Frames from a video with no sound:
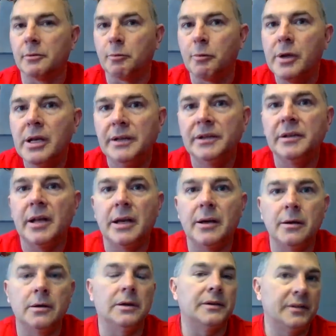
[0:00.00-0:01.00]
a reason that
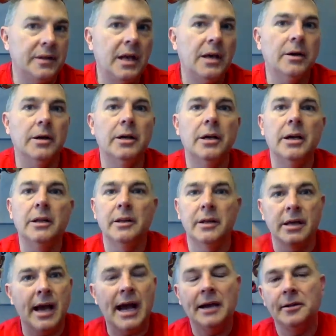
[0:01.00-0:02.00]
you're going to sell it, and the
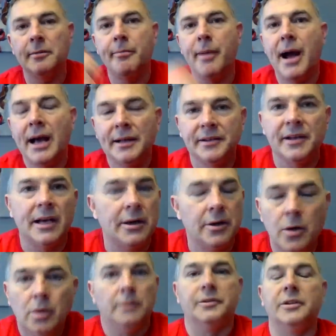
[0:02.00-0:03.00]
guy on the buy side
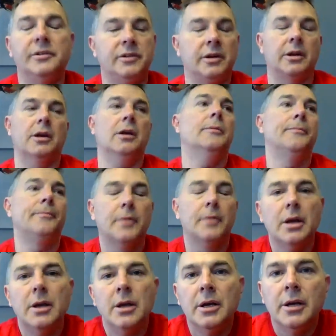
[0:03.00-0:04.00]
knows. He's saying, "Oh,
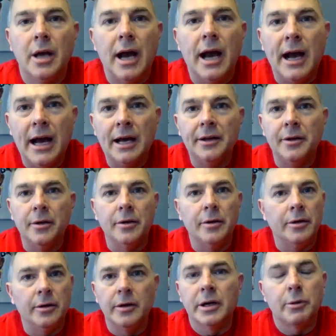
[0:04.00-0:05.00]
uh, your,
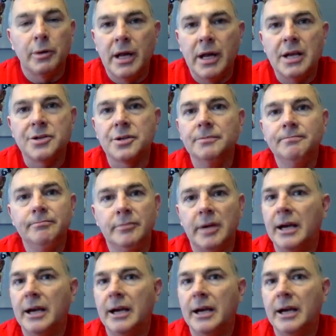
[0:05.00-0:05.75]
your, liquidation.